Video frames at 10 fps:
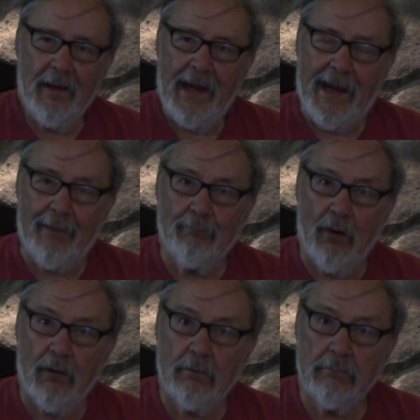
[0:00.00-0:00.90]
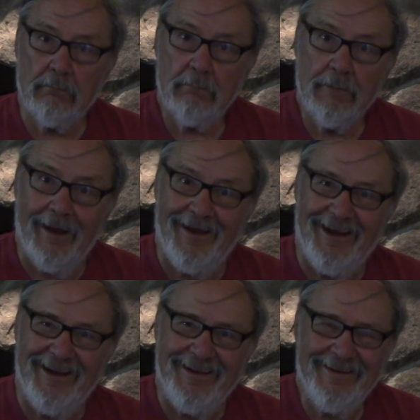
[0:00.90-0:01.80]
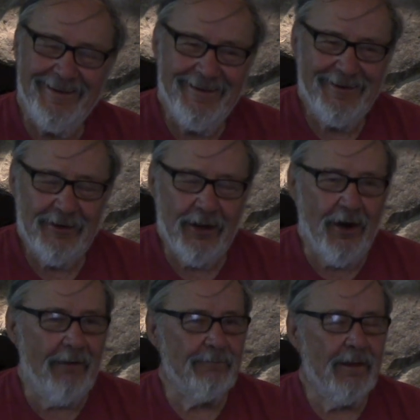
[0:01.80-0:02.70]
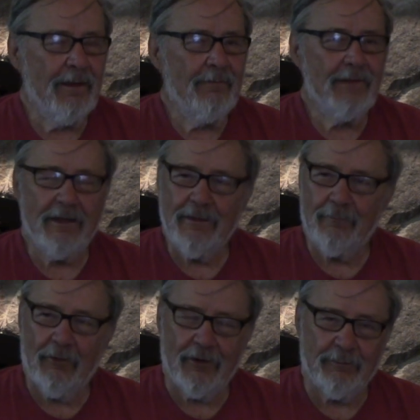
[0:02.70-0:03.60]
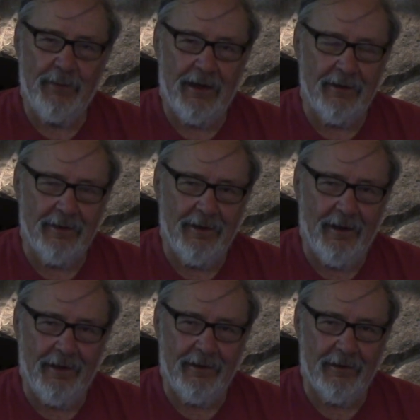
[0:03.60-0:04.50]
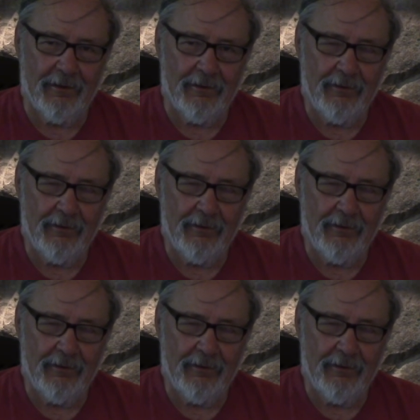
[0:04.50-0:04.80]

Ham bone. You know, nothing works better than honey or